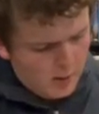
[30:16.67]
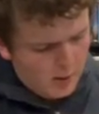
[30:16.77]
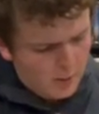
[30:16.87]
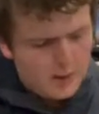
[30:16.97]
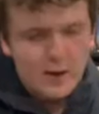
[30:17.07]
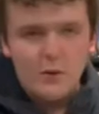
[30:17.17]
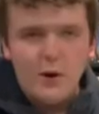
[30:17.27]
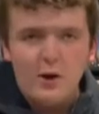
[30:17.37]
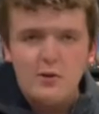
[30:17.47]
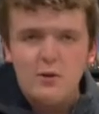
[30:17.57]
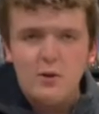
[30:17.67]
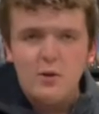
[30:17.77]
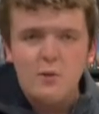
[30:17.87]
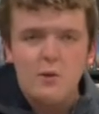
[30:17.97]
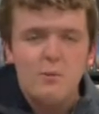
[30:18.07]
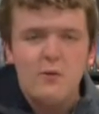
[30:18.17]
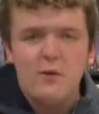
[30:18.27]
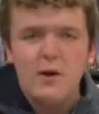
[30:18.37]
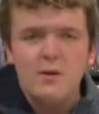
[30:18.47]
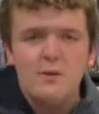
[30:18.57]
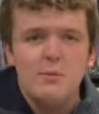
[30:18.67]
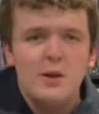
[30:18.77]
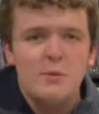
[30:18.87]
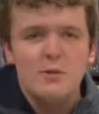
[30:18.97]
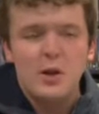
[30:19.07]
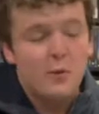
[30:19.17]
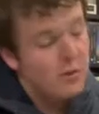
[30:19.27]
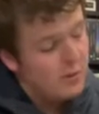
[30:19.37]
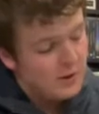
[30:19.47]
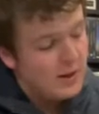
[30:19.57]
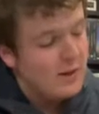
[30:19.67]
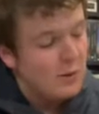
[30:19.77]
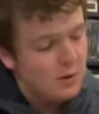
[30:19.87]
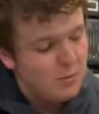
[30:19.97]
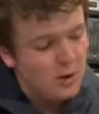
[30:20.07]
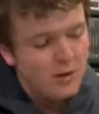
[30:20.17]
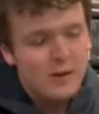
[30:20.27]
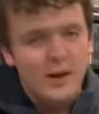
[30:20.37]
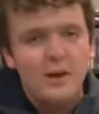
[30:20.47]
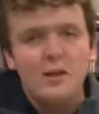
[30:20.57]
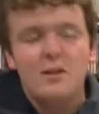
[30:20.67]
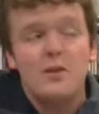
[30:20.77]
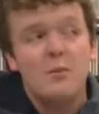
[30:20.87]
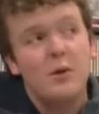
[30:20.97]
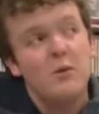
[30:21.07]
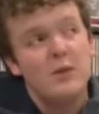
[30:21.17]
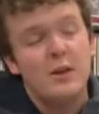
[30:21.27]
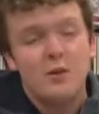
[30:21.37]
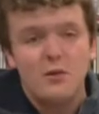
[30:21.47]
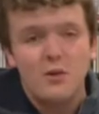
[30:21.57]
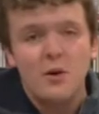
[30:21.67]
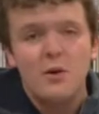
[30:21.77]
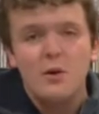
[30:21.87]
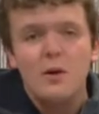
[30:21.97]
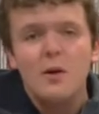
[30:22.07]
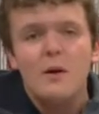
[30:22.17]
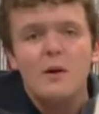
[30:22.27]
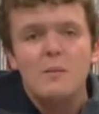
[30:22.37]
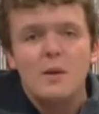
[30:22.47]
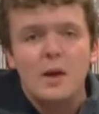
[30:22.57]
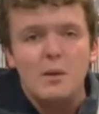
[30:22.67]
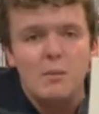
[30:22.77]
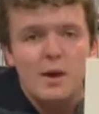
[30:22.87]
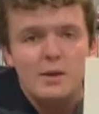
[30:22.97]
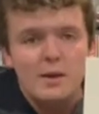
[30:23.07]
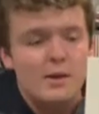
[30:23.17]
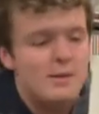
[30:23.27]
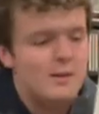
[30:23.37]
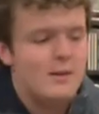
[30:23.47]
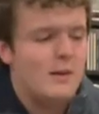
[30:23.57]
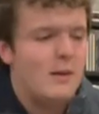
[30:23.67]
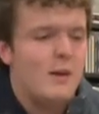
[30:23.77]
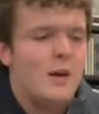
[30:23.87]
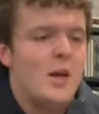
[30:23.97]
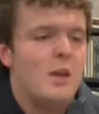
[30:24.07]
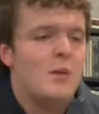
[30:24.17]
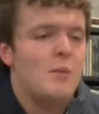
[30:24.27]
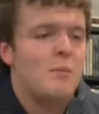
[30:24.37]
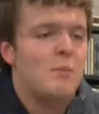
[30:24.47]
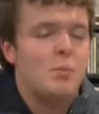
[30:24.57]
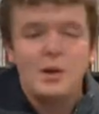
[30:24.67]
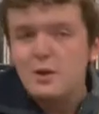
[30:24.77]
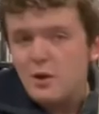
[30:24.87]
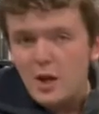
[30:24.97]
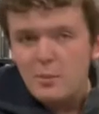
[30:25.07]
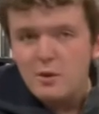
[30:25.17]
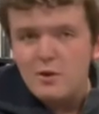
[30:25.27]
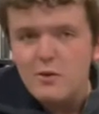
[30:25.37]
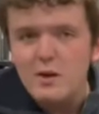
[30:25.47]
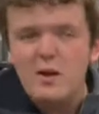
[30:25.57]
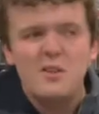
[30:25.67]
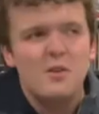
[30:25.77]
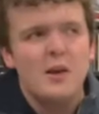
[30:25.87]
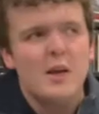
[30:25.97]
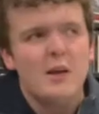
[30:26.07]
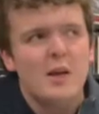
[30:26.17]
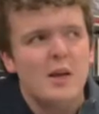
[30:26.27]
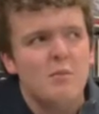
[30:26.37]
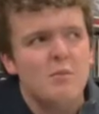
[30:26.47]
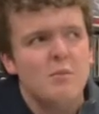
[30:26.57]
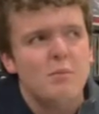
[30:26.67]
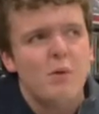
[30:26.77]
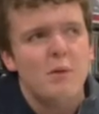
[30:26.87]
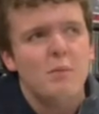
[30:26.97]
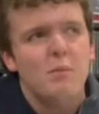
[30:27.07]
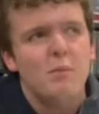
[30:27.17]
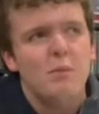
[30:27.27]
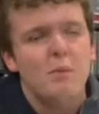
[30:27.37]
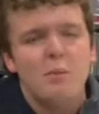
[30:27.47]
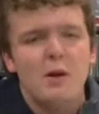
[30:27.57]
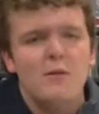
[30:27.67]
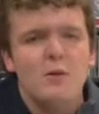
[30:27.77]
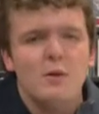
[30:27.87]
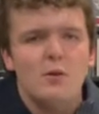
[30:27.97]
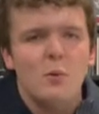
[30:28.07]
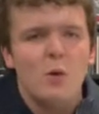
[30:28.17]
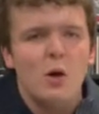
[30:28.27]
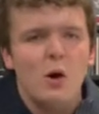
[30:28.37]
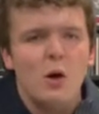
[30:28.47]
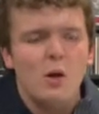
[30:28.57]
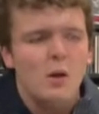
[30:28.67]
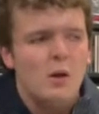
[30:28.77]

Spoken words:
Went down to the record store with my friends, made them stay there with me all day. This is about 10 years ago. And bought this and played the crap out of it. Also got like played Pink Floyd's The Wall,